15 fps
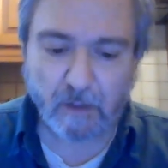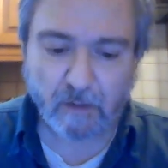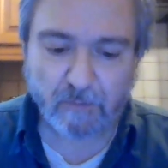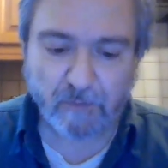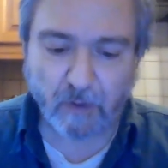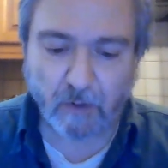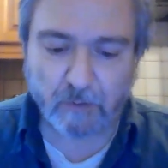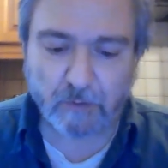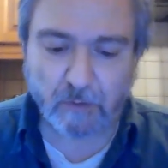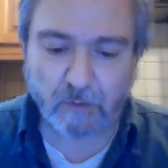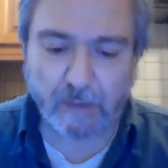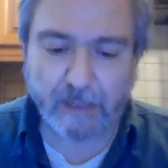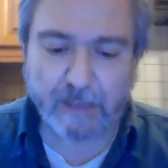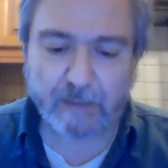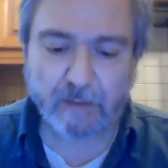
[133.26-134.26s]
of all the
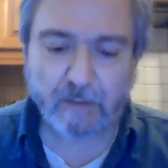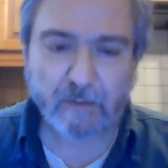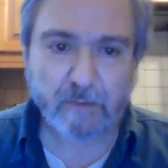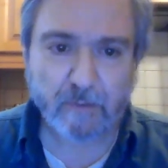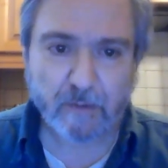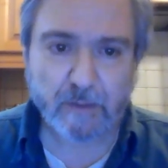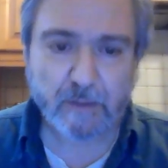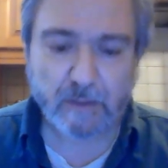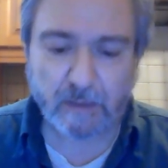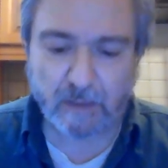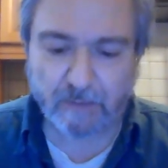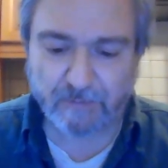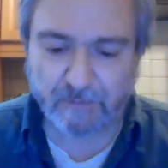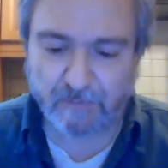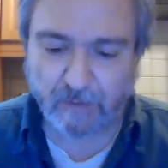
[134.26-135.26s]
land in the northern
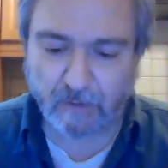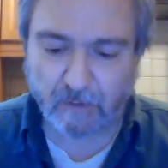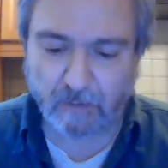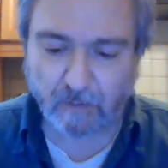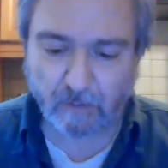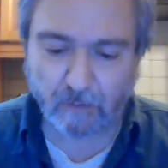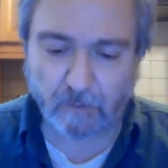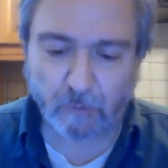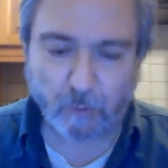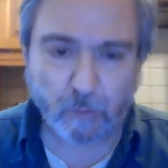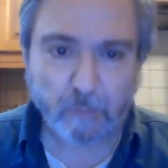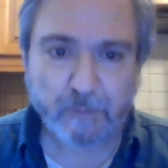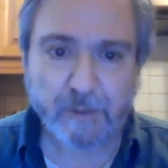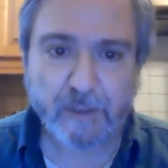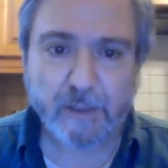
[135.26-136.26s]
half of the
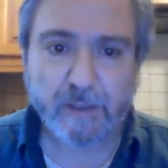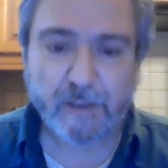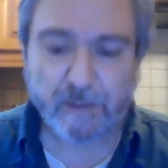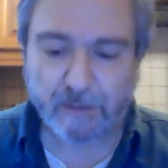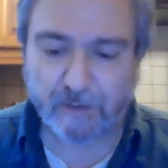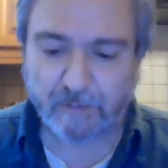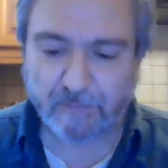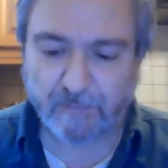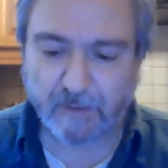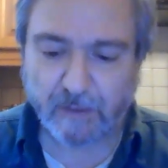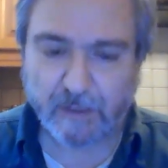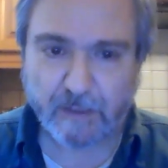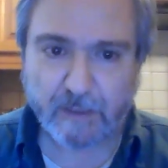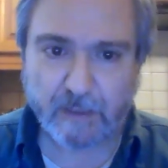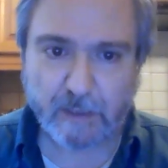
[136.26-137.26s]
globe is
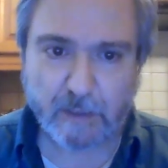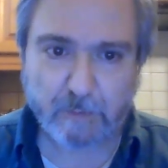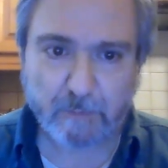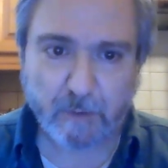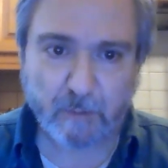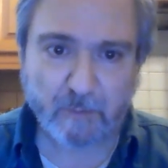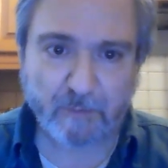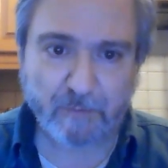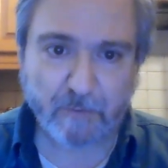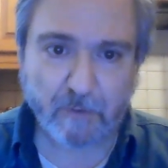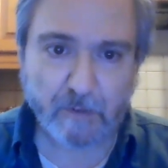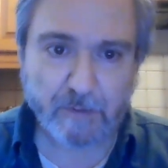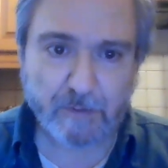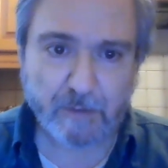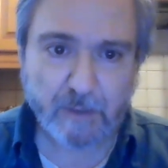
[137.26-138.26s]
defined as
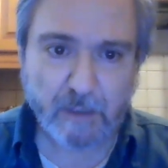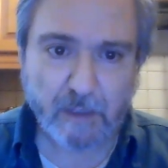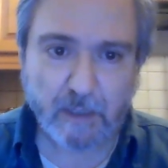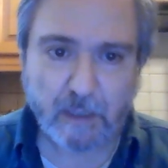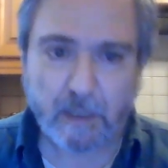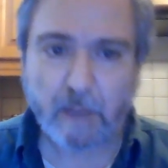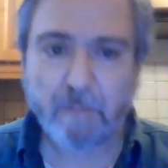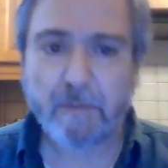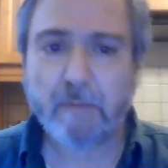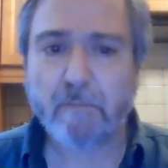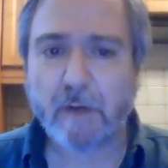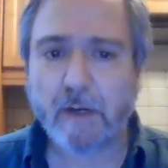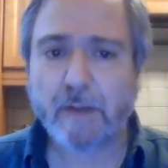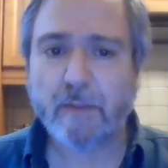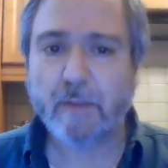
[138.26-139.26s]
permafrost. Keep in
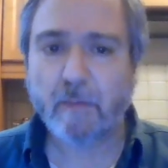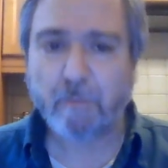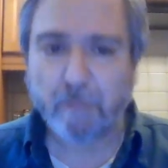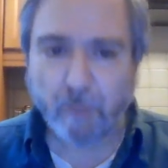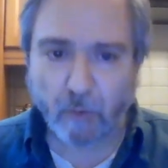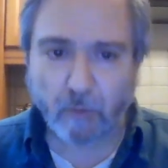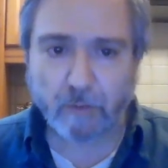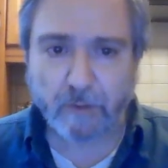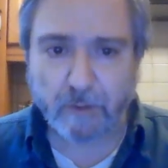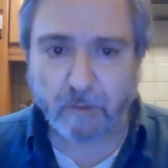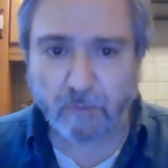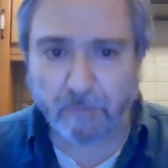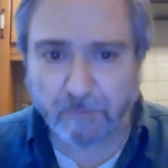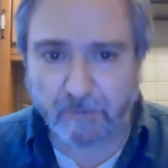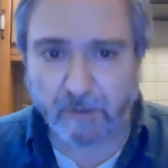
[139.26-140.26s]
mind the
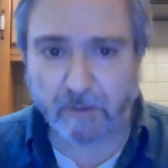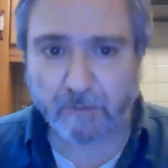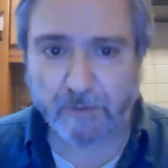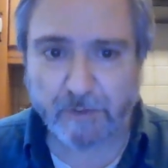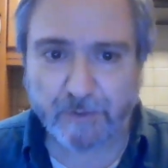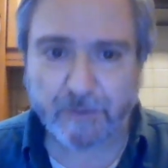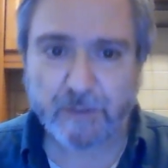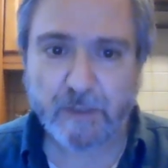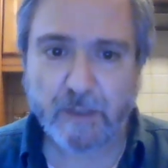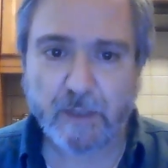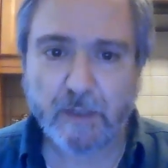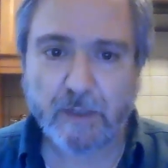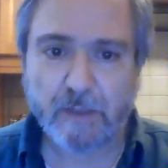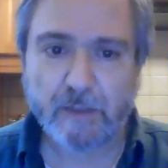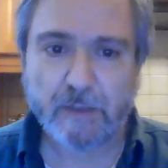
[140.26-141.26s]
boreal forest
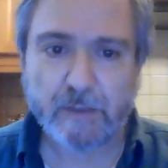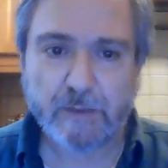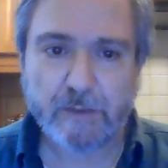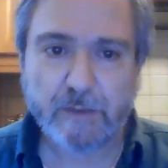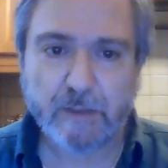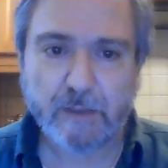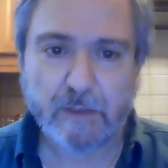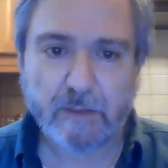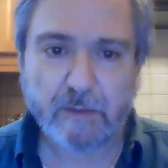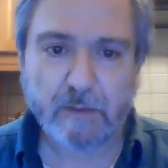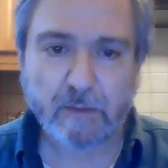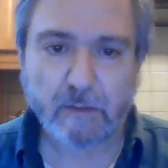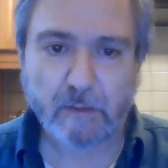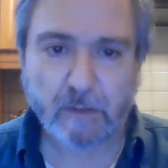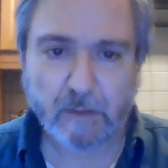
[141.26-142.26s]
is the
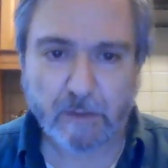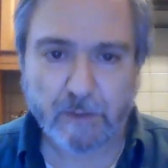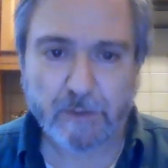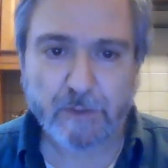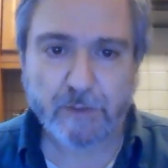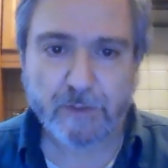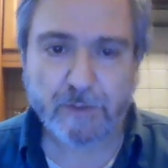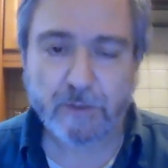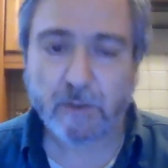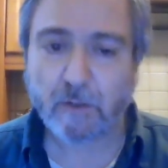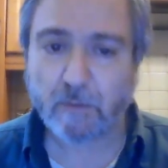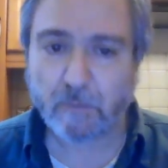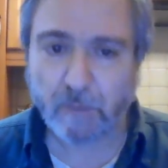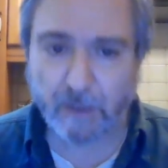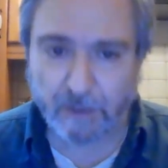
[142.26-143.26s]
largest
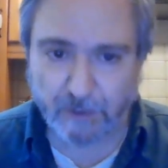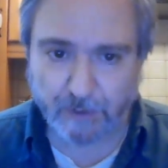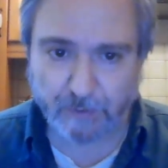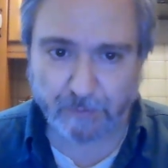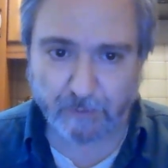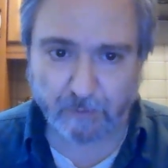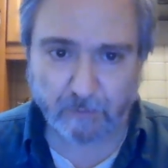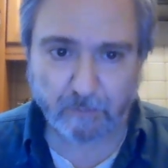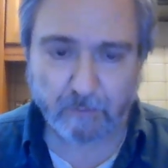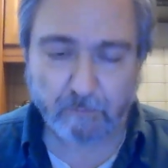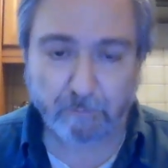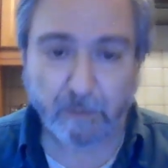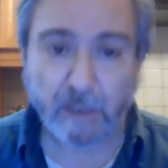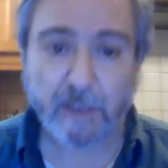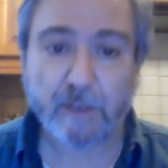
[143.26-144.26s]
terrestrial
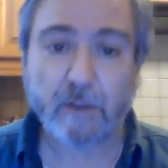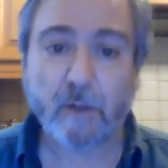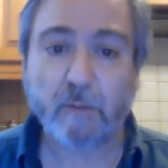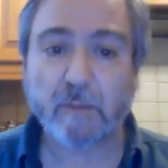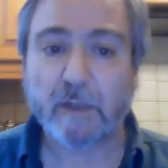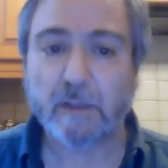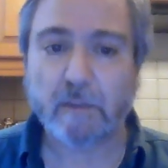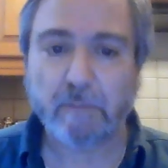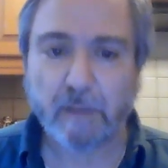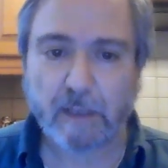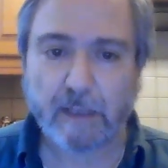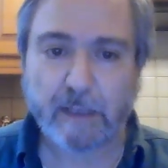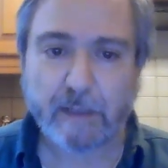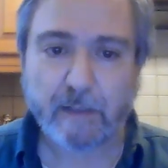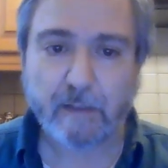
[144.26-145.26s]
biome on the
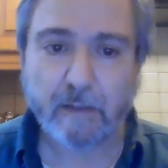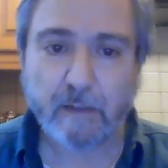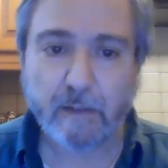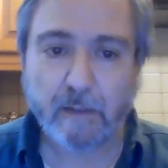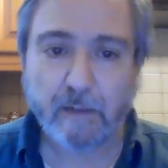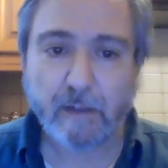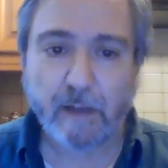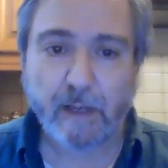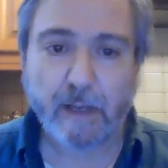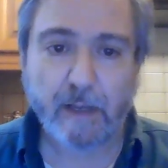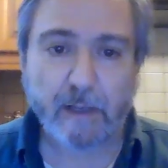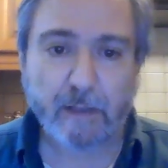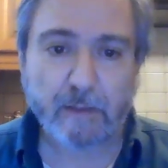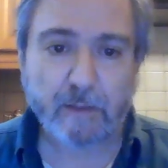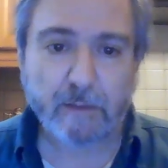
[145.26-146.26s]
planet.
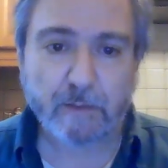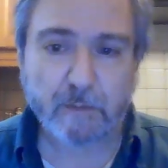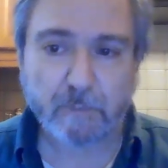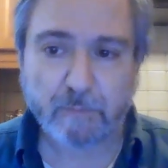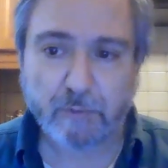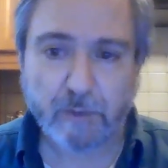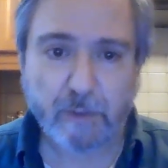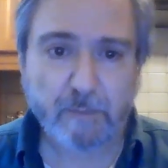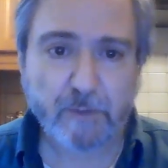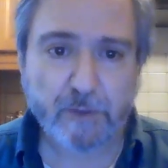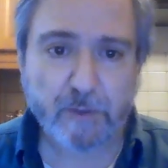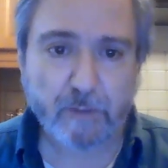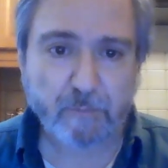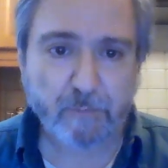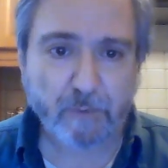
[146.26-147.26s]
And it's pretty
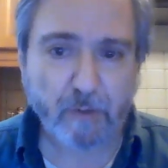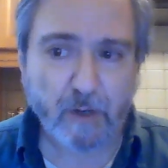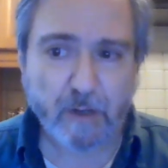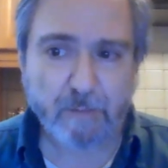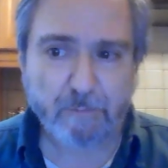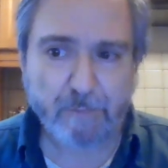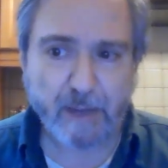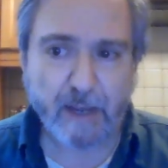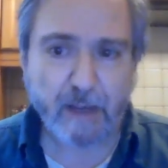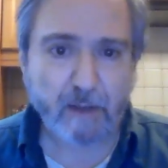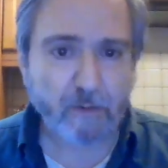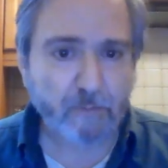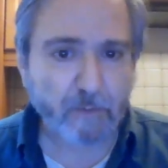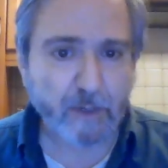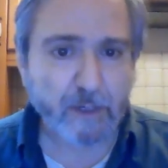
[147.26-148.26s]
much a broad
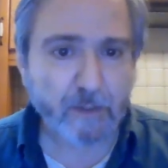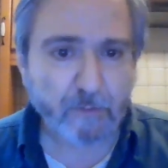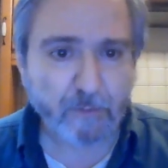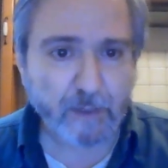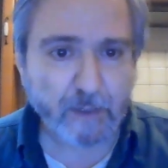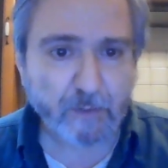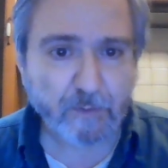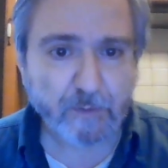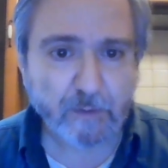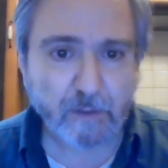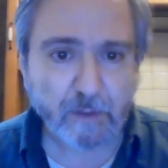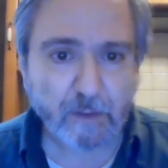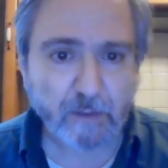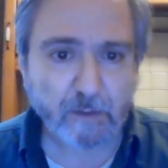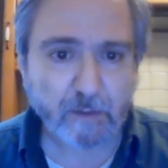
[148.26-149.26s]
band right around,
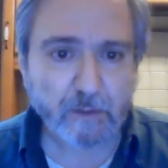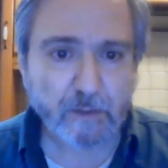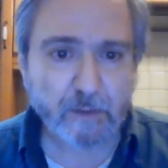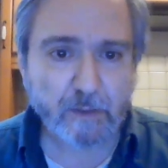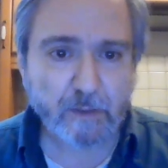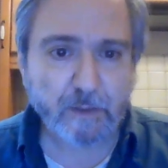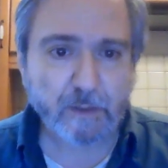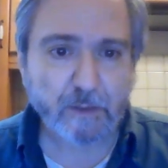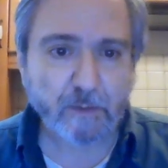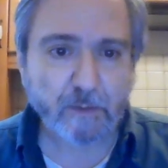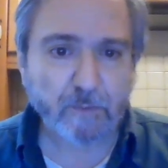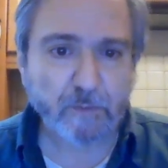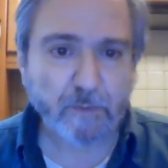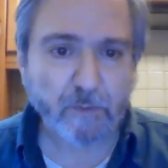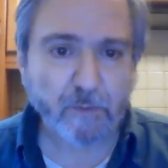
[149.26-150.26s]
uh, you
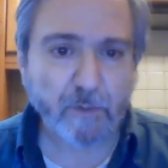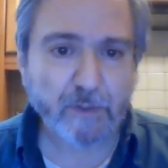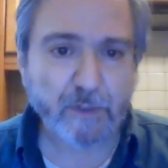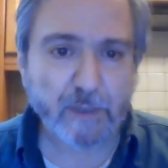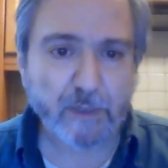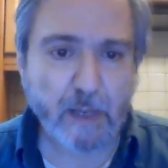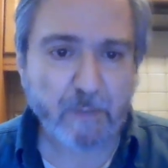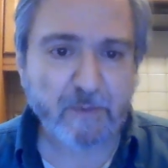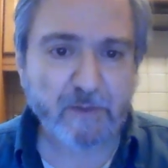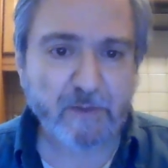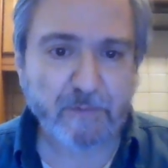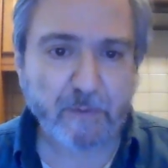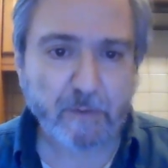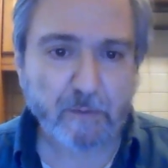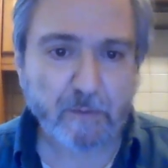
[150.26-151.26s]
know, the northern
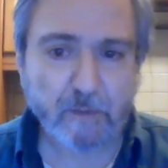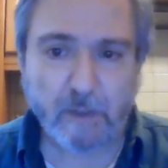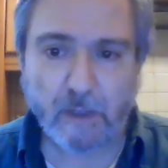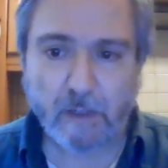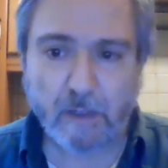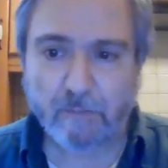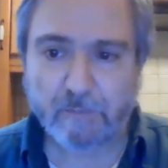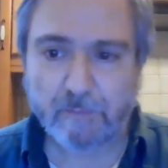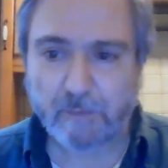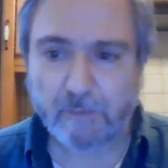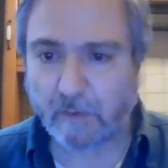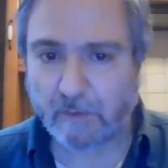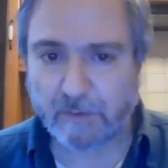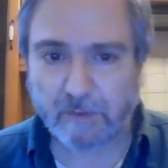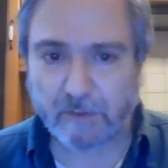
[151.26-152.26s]
hemisphere, you
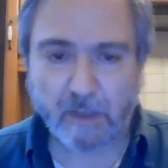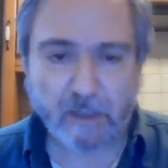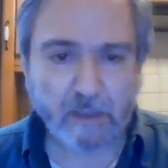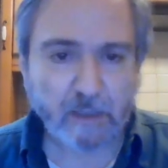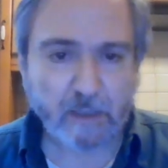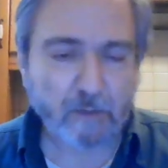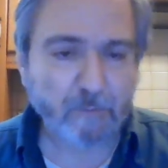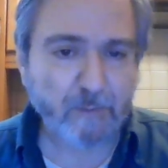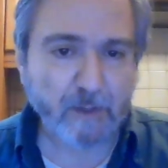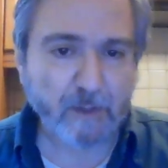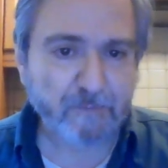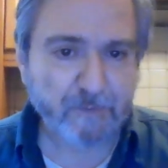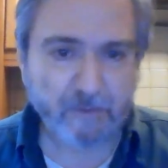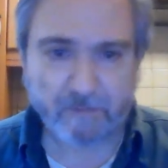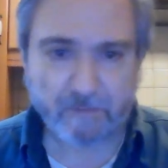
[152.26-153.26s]
know, starting like
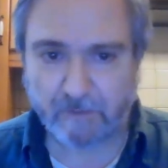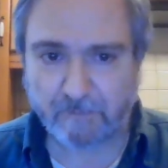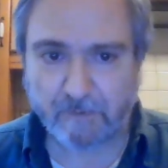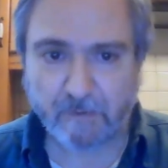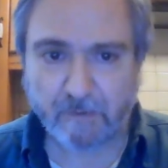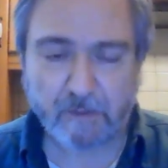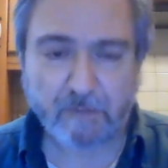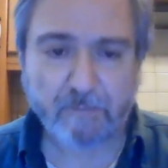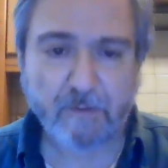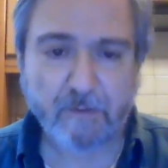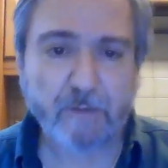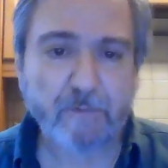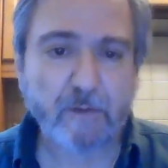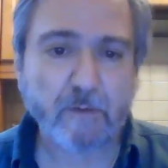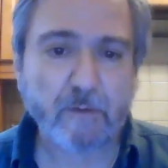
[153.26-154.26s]
about 50,
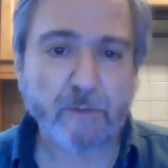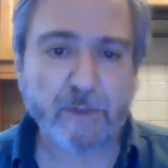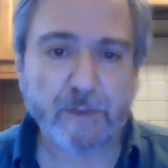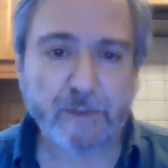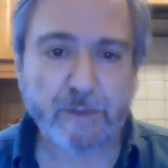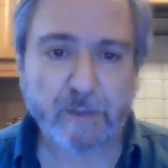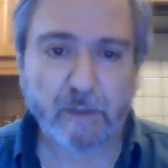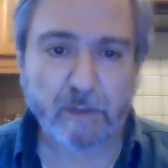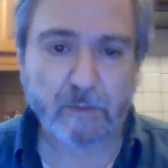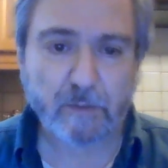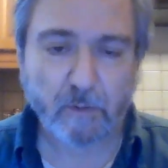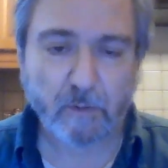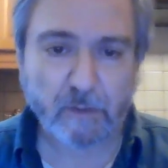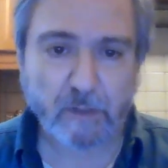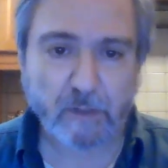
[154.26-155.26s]
55 degrees uh,
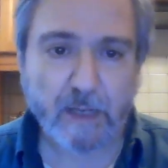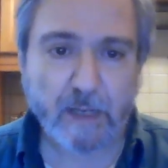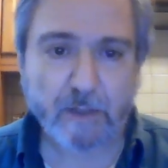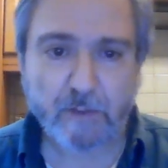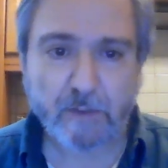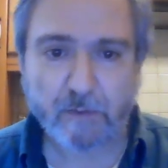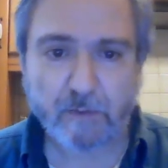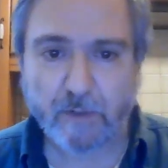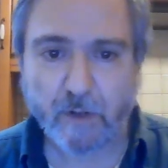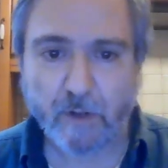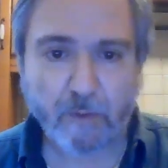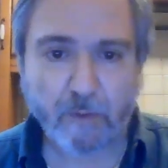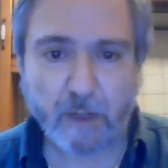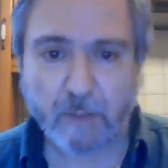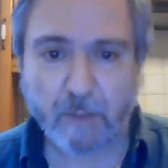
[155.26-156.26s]
north latitude,
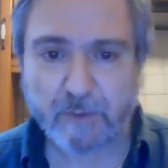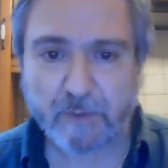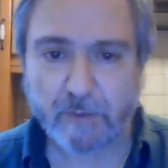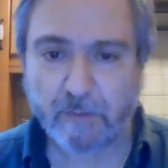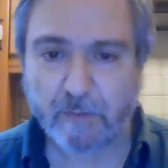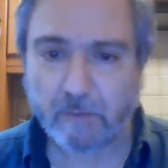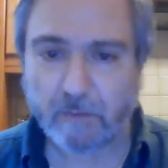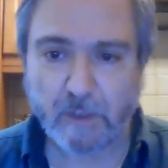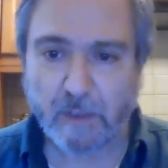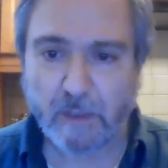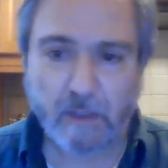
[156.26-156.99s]
going up to,